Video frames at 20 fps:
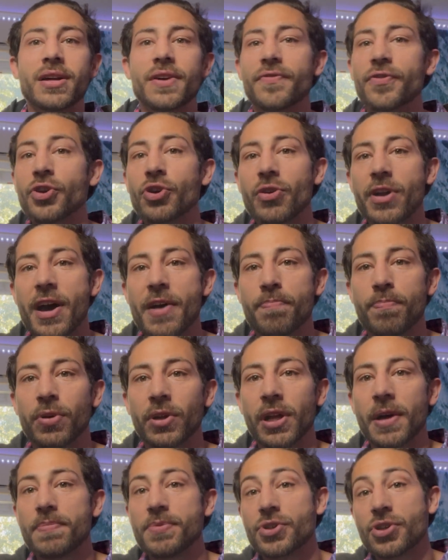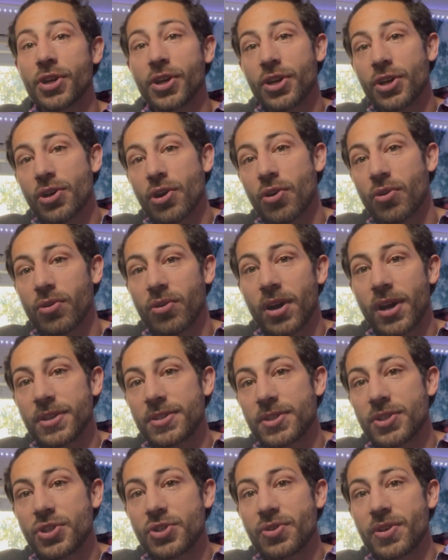If you don't have pull-ups, you're going to go across
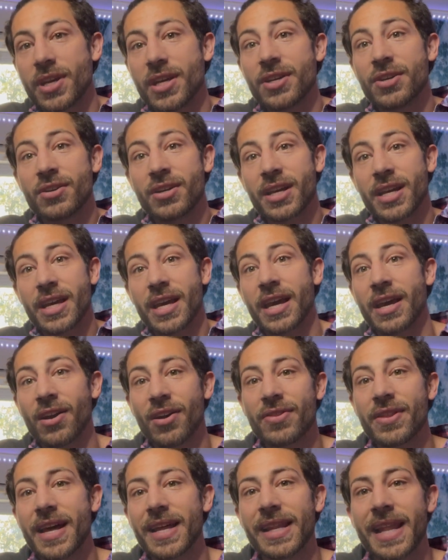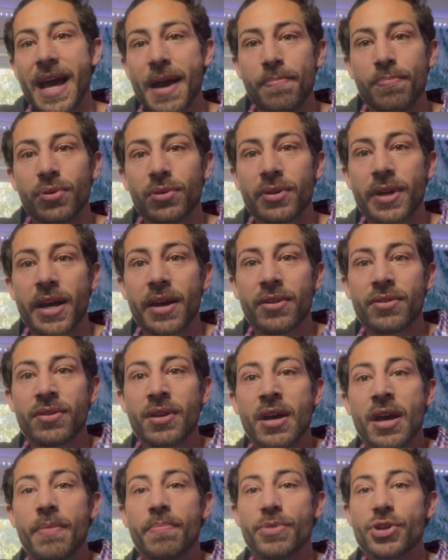the street. You're going to get on that lat pull-down
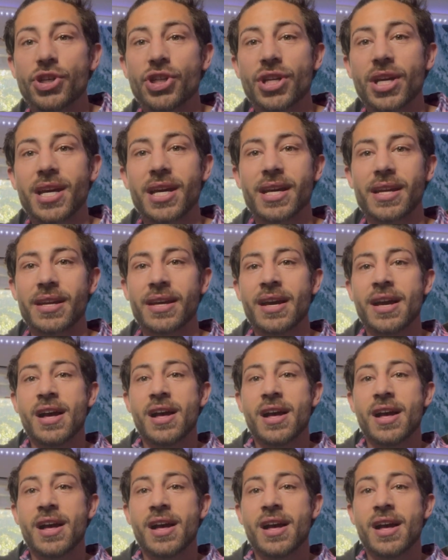machine.